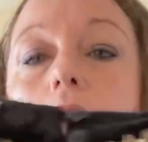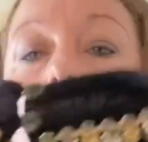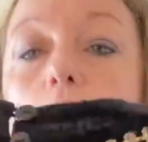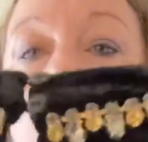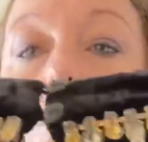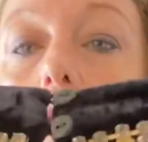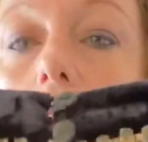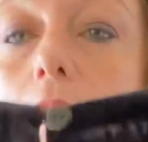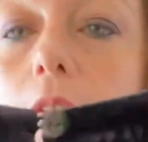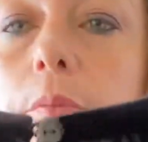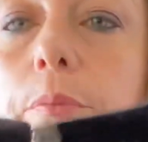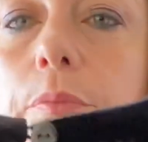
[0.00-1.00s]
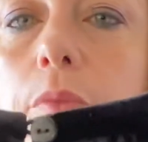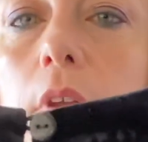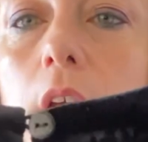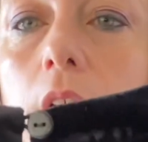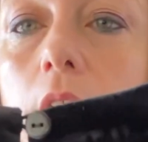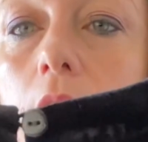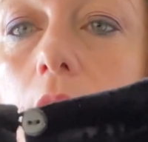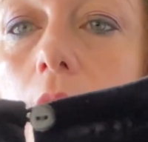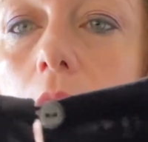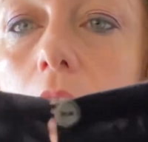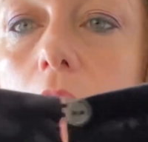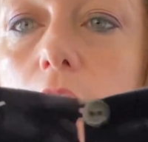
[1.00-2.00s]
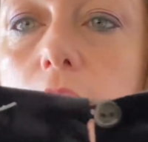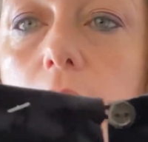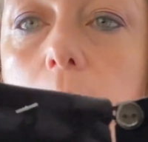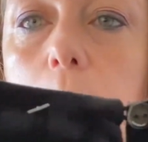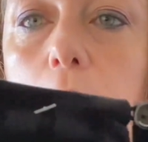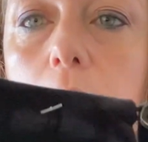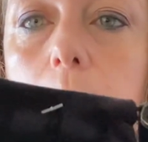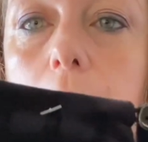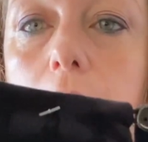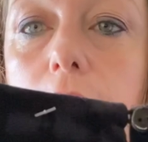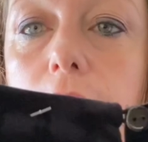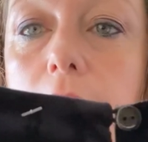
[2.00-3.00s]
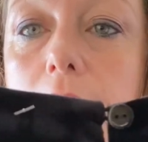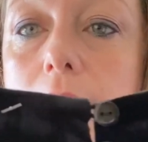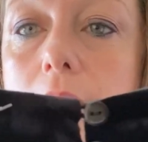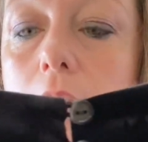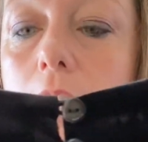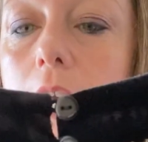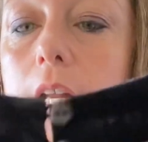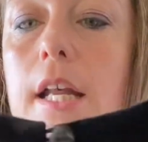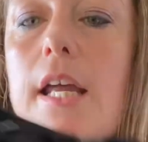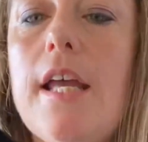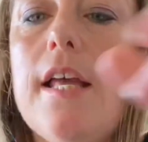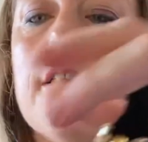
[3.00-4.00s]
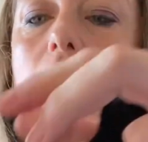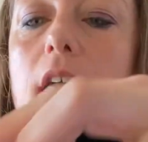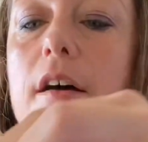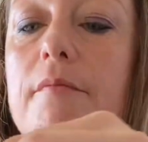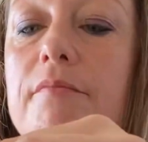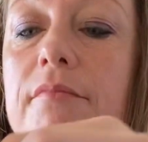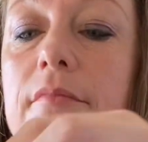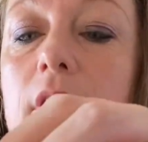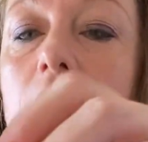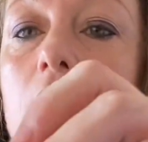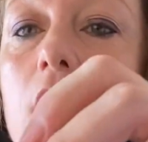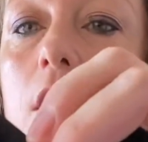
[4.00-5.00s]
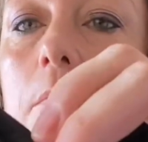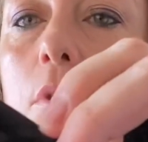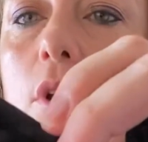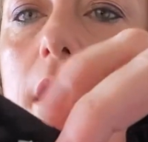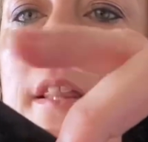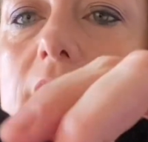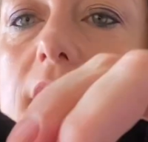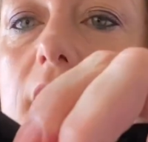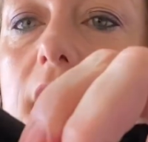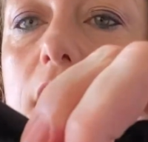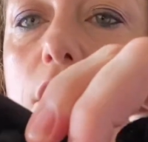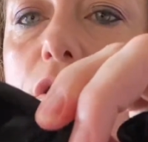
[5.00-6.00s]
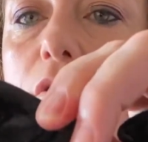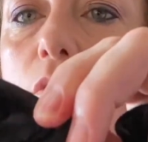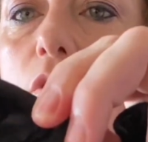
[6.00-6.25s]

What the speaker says: as well. Lovely button back fastening. Hate that. Putting the tag through the